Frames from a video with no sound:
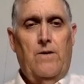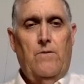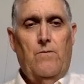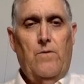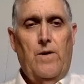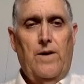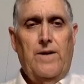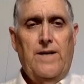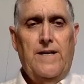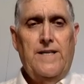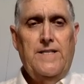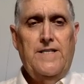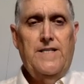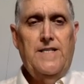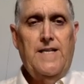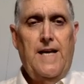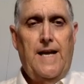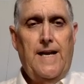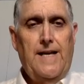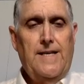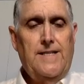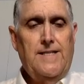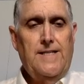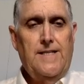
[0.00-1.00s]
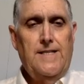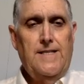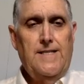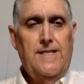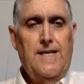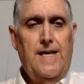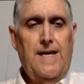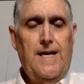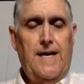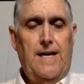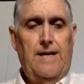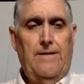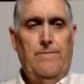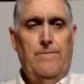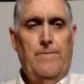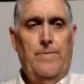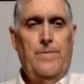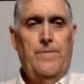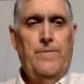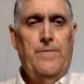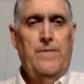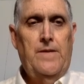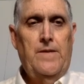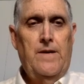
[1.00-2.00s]
We're going to set it to 10
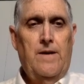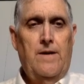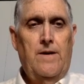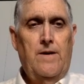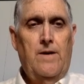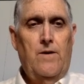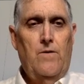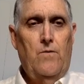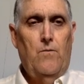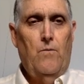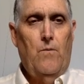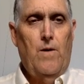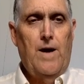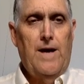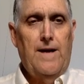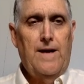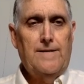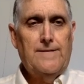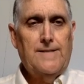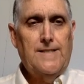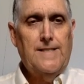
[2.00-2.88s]
while